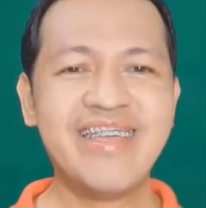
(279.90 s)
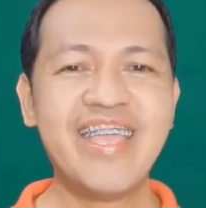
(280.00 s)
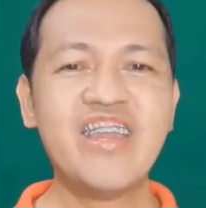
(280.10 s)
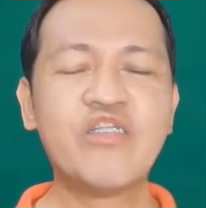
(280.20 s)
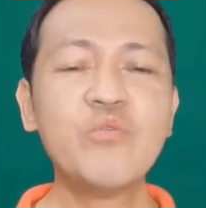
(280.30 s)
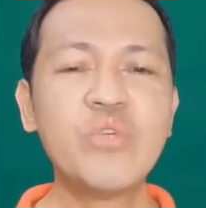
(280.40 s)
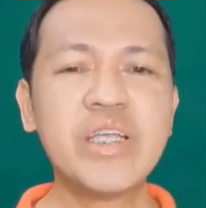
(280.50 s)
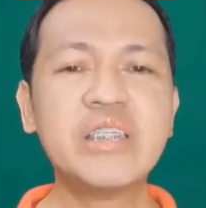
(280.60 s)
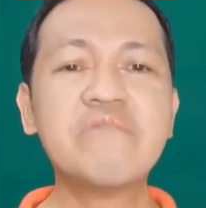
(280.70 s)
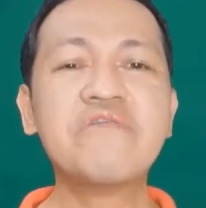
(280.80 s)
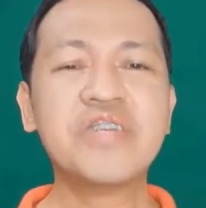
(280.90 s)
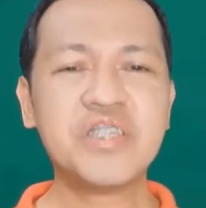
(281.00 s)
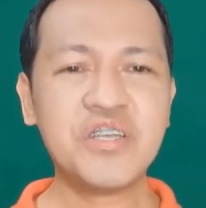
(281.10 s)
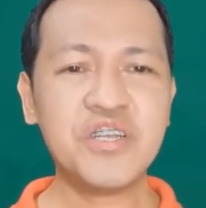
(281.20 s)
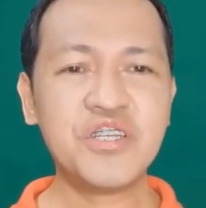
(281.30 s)
In other words,
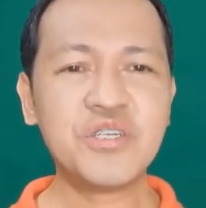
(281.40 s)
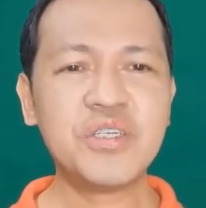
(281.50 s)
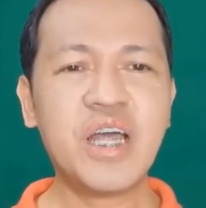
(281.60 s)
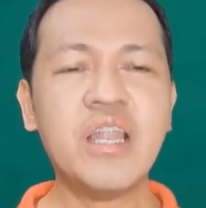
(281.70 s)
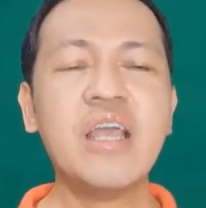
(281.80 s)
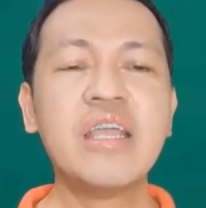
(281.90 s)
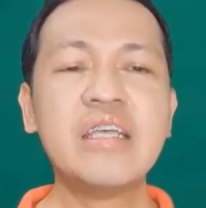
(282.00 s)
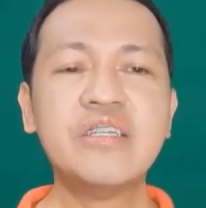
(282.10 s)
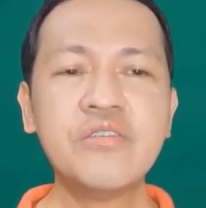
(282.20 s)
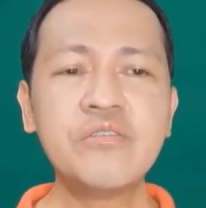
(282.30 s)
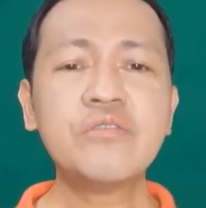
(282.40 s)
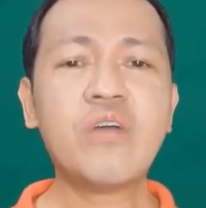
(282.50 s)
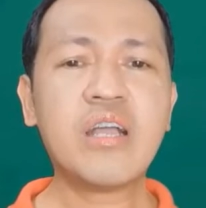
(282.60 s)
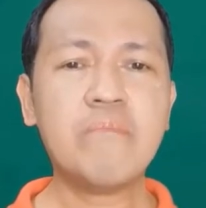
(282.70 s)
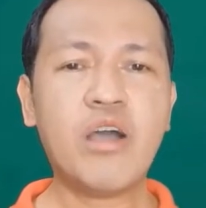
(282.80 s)
first conditional is used to
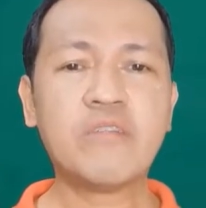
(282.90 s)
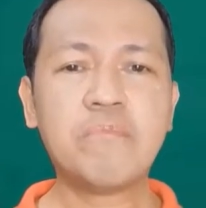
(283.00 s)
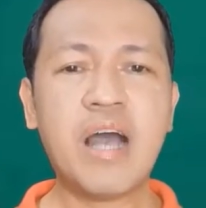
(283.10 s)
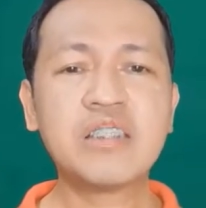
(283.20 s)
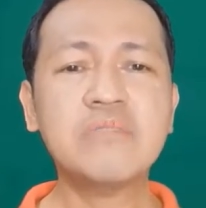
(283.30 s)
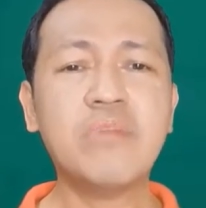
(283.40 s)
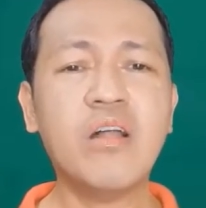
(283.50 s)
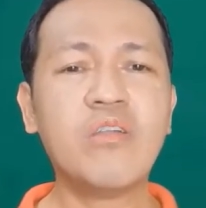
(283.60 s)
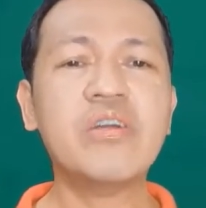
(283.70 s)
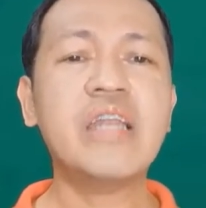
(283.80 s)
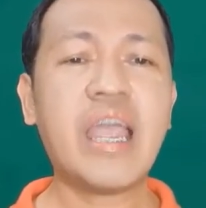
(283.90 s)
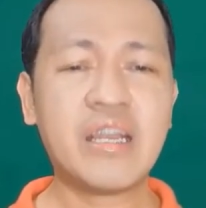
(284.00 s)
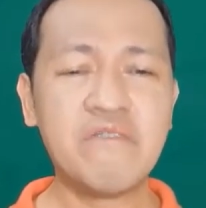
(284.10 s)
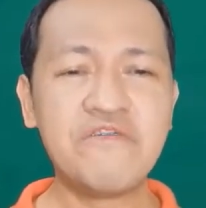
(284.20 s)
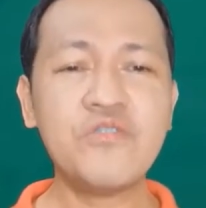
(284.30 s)
talk about possible or
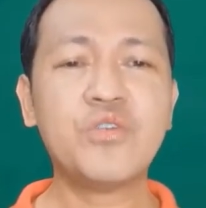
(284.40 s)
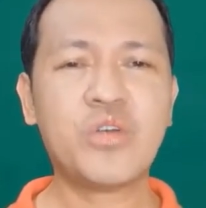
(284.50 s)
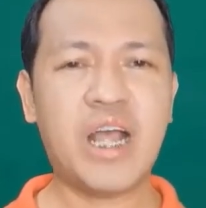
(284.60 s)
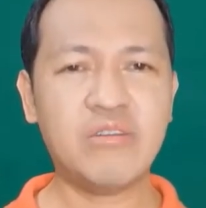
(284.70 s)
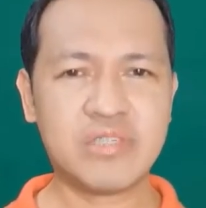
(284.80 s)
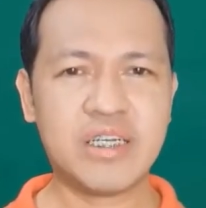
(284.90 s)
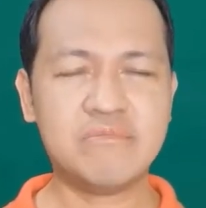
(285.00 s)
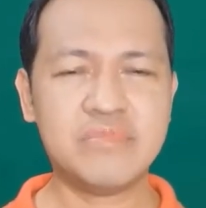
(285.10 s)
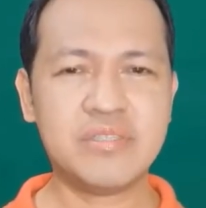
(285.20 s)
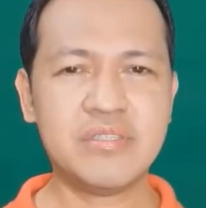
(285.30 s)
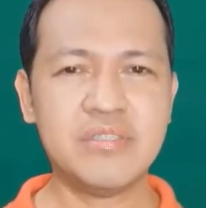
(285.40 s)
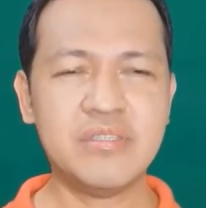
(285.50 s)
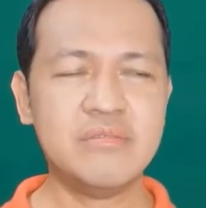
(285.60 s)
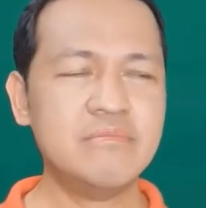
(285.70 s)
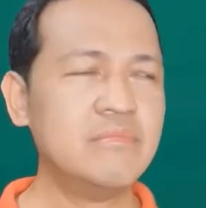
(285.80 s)
likely future outcomes.
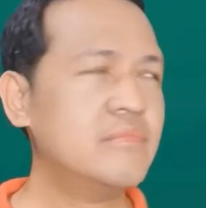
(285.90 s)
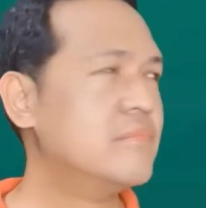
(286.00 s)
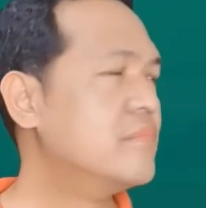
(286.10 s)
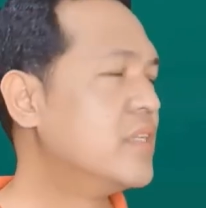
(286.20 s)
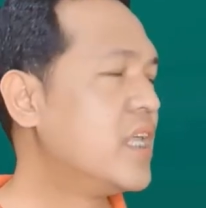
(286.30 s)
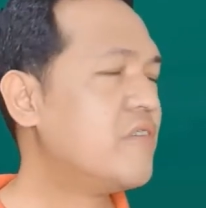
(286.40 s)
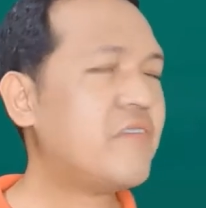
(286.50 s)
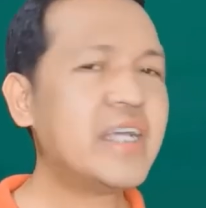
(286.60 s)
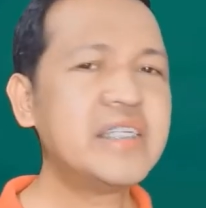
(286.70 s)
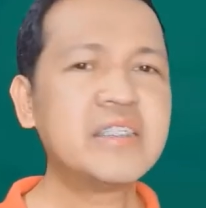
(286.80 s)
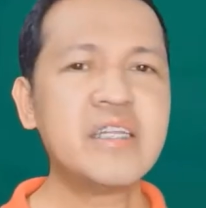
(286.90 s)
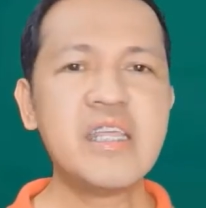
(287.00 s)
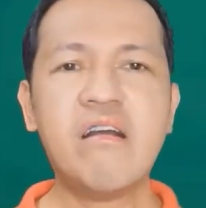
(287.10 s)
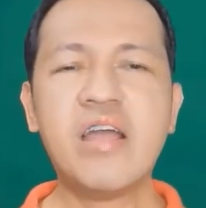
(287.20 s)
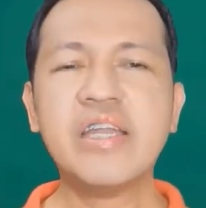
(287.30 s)
If I
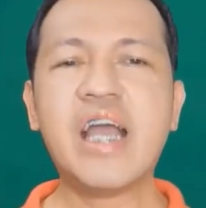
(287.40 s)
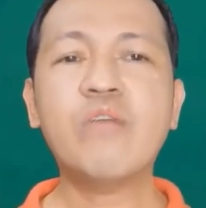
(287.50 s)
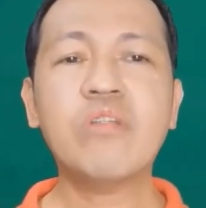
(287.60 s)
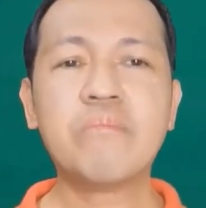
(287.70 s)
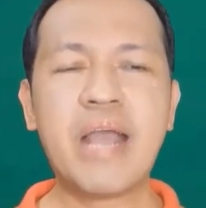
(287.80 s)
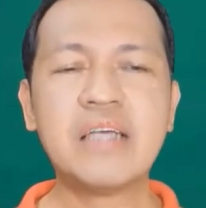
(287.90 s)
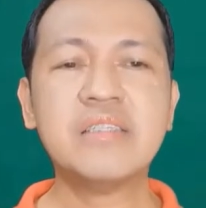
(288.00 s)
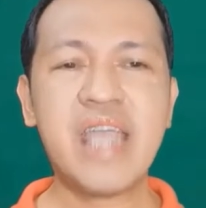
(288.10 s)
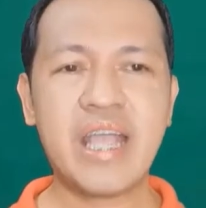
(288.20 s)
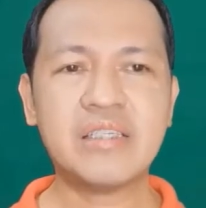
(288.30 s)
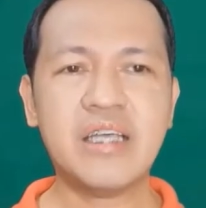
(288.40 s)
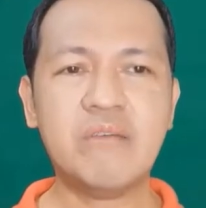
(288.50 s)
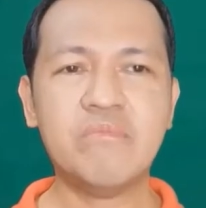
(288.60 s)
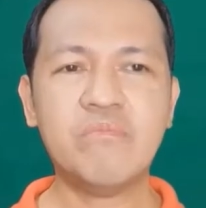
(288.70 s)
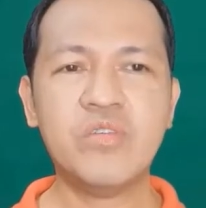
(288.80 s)
study hard, I will pass the
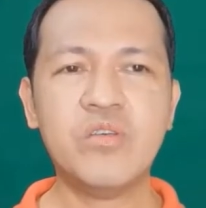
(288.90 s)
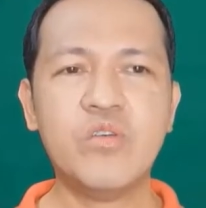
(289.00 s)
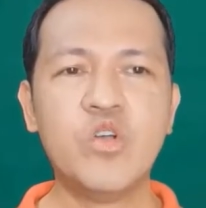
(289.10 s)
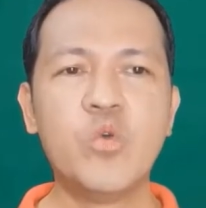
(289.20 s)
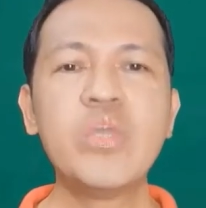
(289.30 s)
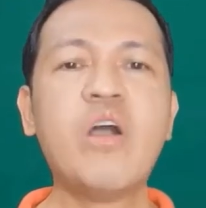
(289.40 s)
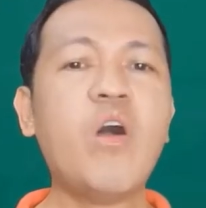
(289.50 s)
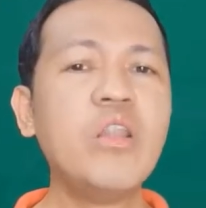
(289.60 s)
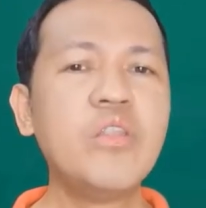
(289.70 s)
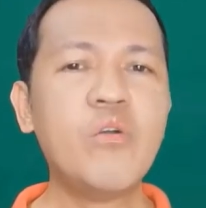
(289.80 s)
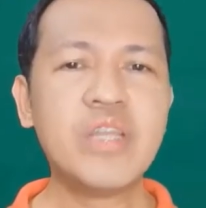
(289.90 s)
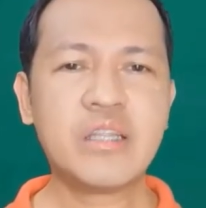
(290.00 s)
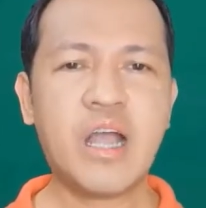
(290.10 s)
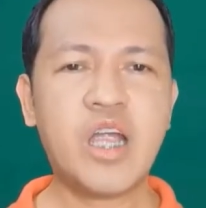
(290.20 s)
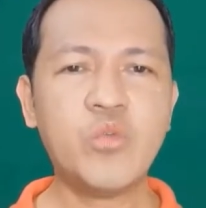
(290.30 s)
exam. We all know
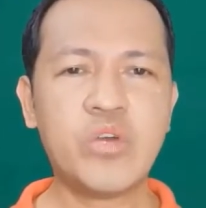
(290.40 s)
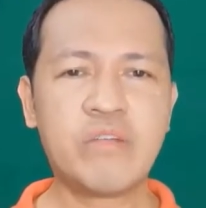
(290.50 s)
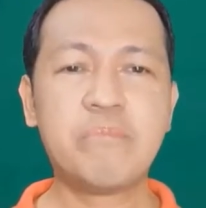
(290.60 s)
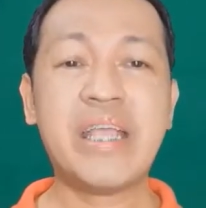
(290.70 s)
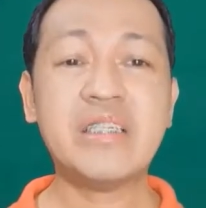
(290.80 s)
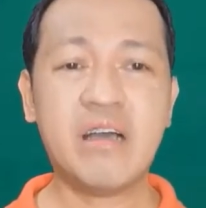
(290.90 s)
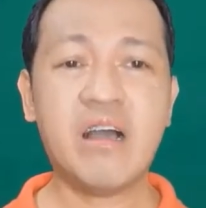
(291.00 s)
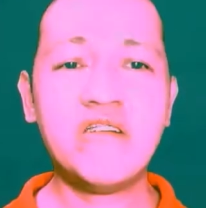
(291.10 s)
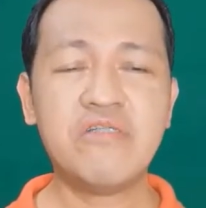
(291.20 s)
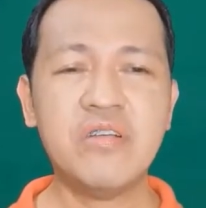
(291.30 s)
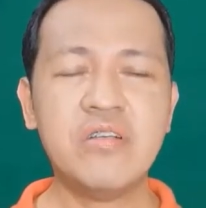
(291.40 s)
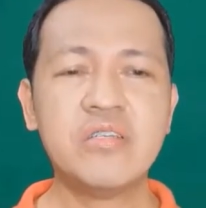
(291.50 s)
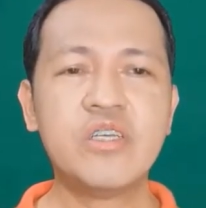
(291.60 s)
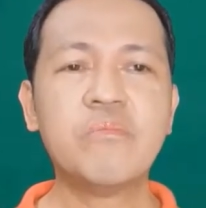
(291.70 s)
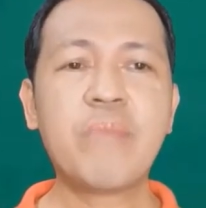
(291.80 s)
that hard work pays off,
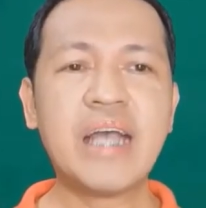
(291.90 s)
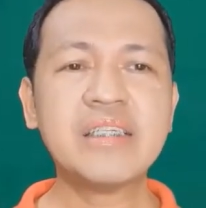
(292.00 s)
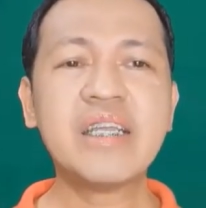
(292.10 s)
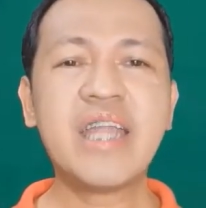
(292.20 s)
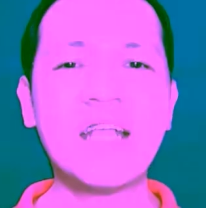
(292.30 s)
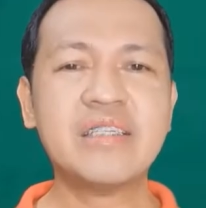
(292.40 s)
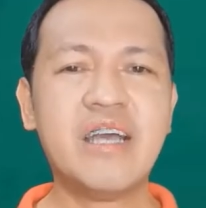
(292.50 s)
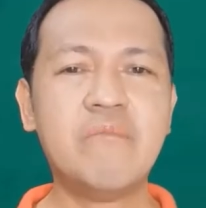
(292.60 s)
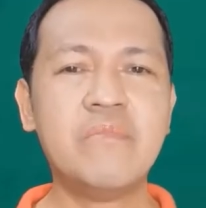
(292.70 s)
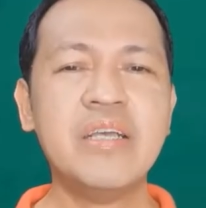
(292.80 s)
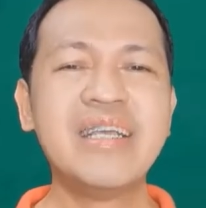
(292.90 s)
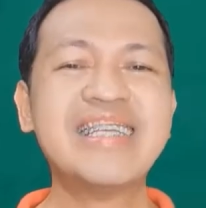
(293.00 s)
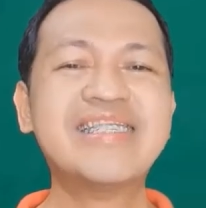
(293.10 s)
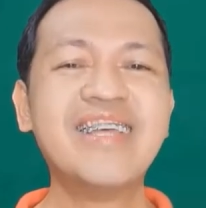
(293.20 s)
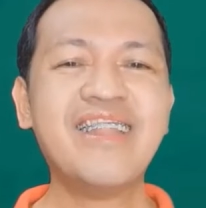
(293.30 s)
so passing an exam
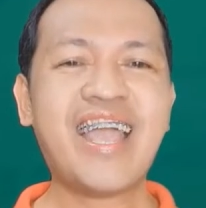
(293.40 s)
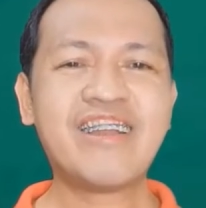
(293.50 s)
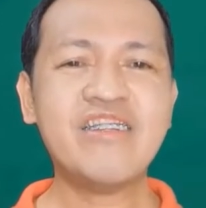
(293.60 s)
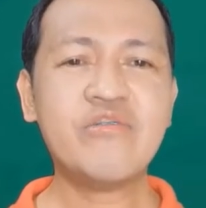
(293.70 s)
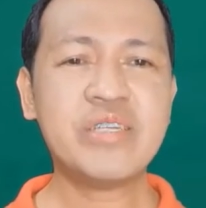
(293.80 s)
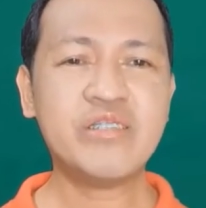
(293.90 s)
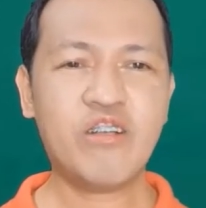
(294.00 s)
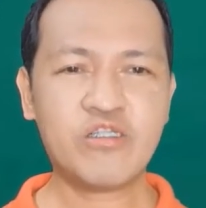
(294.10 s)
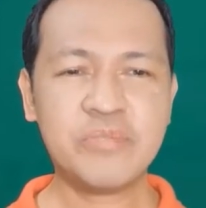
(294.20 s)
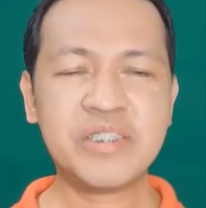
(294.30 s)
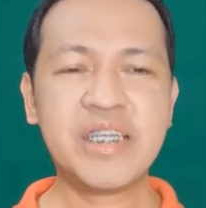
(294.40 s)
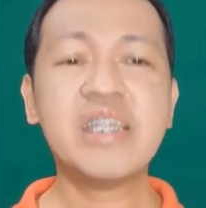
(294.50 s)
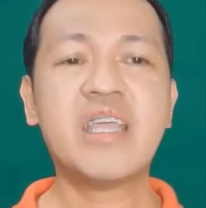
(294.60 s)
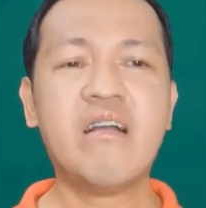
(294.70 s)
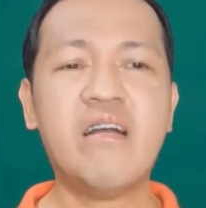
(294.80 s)
is the likely result of
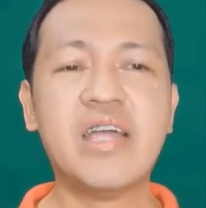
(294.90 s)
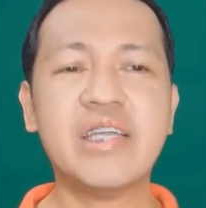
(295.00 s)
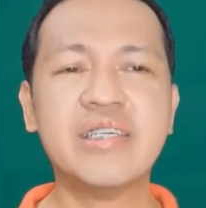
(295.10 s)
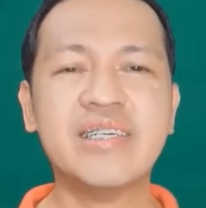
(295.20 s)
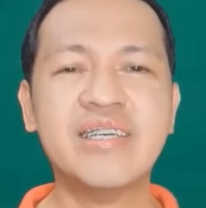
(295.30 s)
studying hard.